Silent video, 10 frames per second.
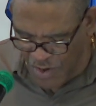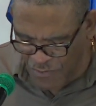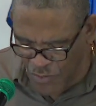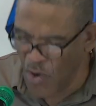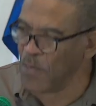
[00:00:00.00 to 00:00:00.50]

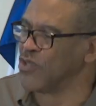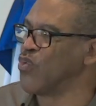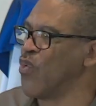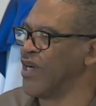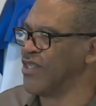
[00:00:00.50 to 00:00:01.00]

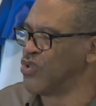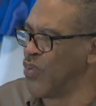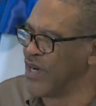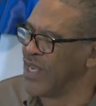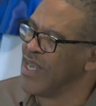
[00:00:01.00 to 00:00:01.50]
Romans 1 and
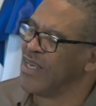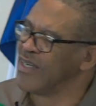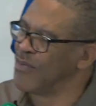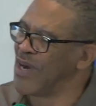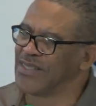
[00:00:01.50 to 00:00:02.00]
20.
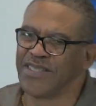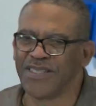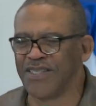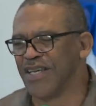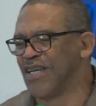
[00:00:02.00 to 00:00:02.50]
Now watch
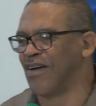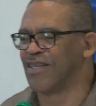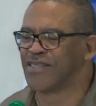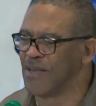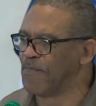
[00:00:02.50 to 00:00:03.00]
this now, y'all.
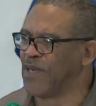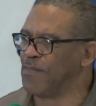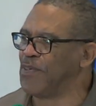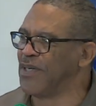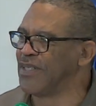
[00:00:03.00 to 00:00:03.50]
It simply
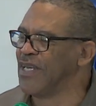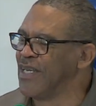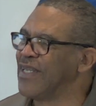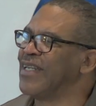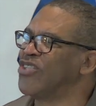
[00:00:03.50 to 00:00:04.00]
put
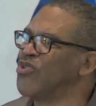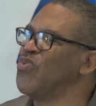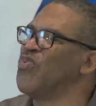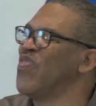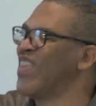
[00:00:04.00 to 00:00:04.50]
that
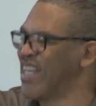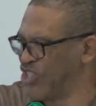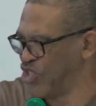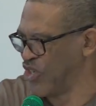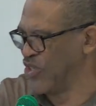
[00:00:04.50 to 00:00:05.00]
through
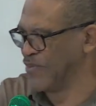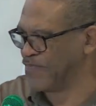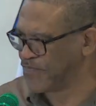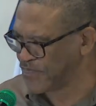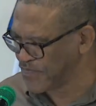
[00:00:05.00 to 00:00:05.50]
nature.
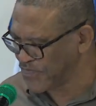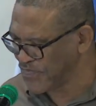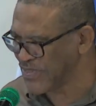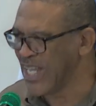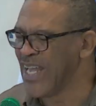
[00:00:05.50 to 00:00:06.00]

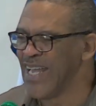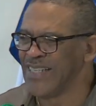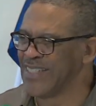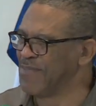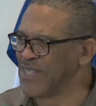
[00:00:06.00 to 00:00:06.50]

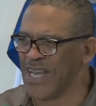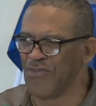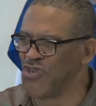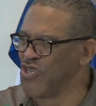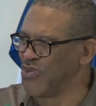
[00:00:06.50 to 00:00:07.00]

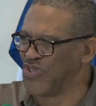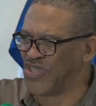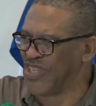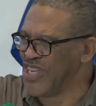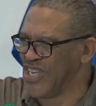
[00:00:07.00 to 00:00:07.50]
Sometimes when you
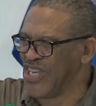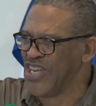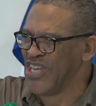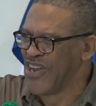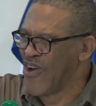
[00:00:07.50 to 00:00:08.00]
see
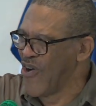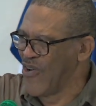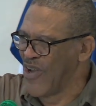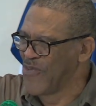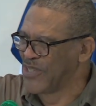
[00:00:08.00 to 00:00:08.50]
all
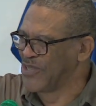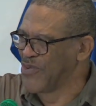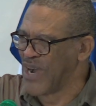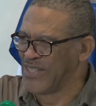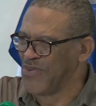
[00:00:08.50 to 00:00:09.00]
of
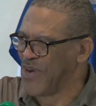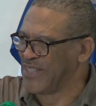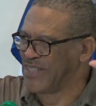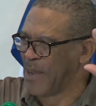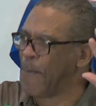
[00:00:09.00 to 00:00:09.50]
what
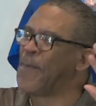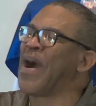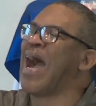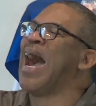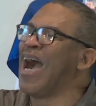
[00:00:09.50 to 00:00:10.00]
the
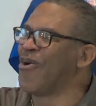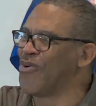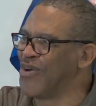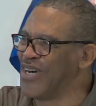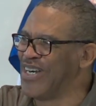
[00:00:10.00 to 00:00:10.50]

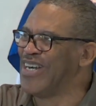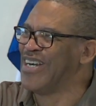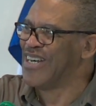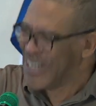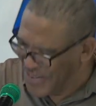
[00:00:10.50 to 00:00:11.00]
power
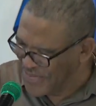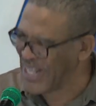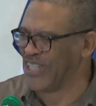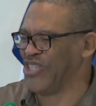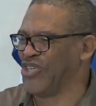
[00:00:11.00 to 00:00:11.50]
of
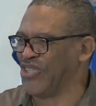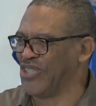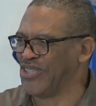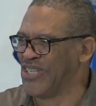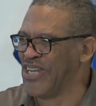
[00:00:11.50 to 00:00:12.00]
nature,
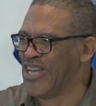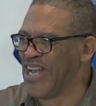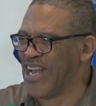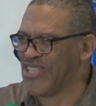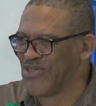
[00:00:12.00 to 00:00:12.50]

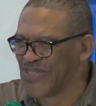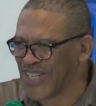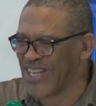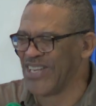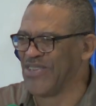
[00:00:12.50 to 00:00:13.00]
and you
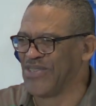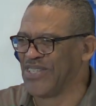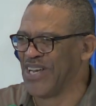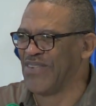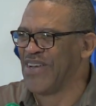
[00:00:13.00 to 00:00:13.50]
say to yourself,